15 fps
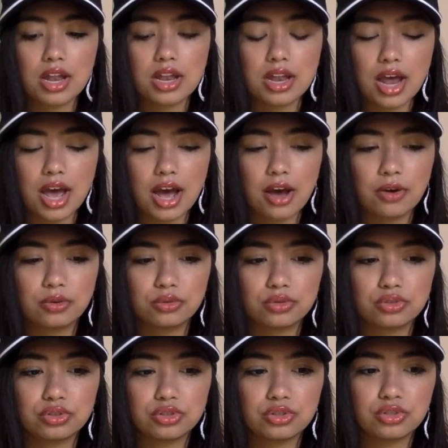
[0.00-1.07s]
Now,
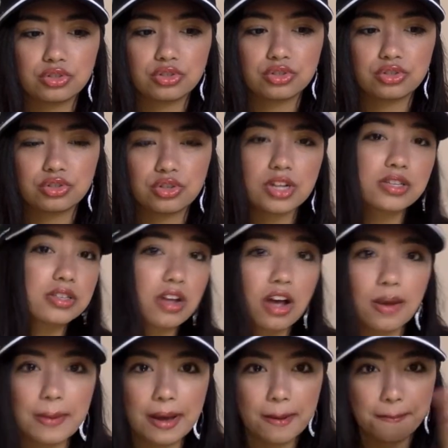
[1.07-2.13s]
let's talk
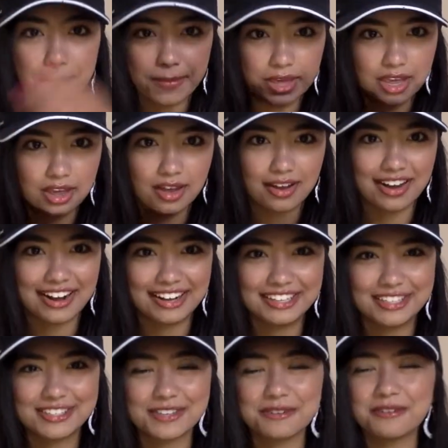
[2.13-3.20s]
about me in high
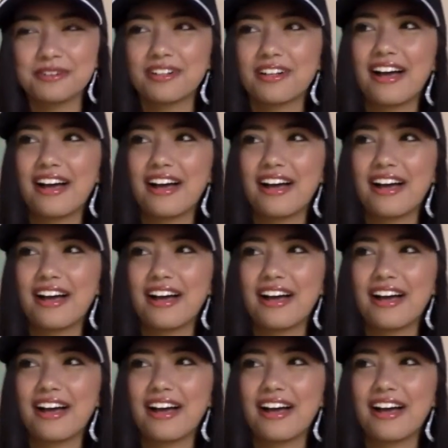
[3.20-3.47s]
school.